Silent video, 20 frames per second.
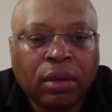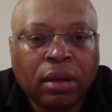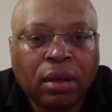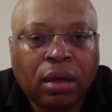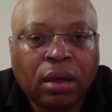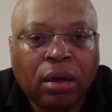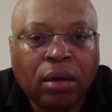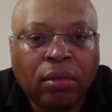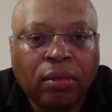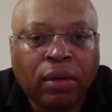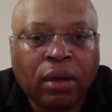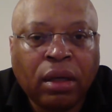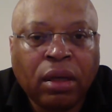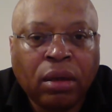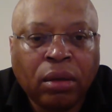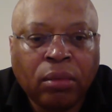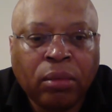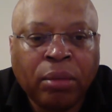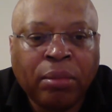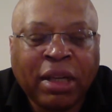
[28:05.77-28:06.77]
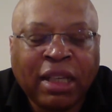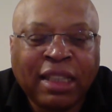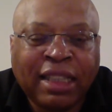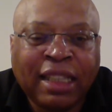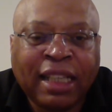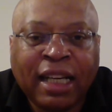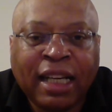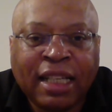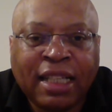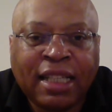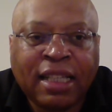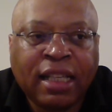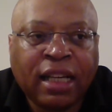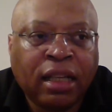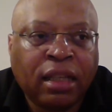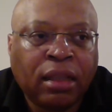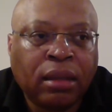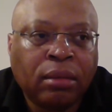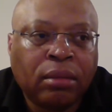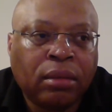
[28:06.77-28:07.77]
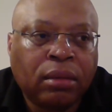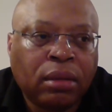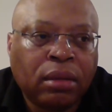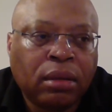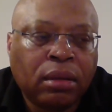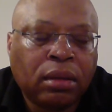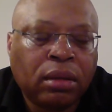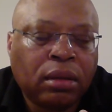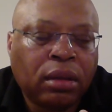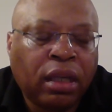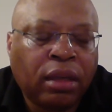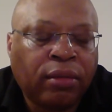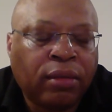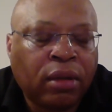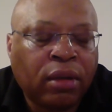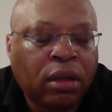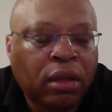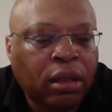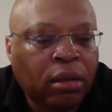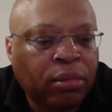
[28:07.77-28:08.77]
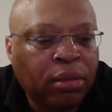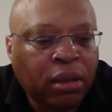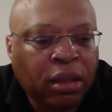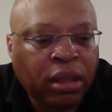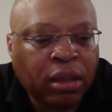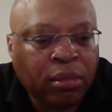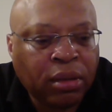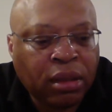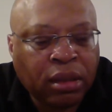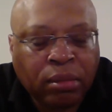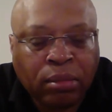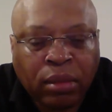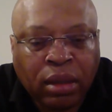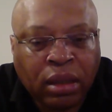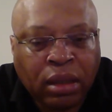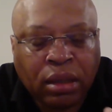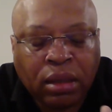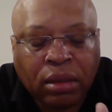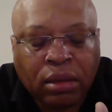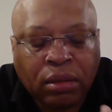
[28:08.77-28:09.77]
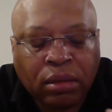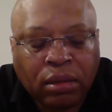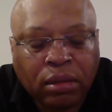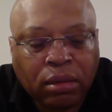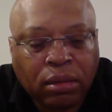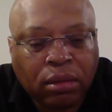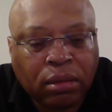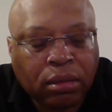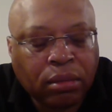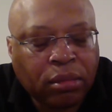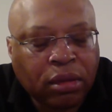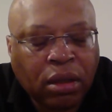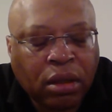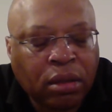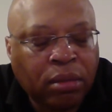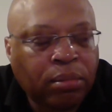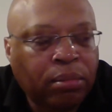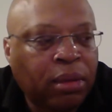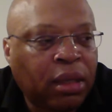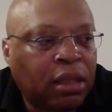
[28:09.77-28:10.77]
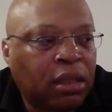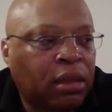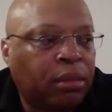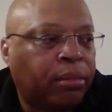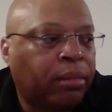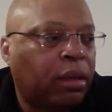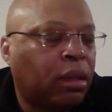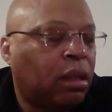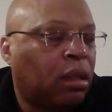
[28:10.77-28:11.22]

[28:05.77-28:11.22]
over, we managed to get a stay, and Dave, God help him, lent me some money to, God bless him,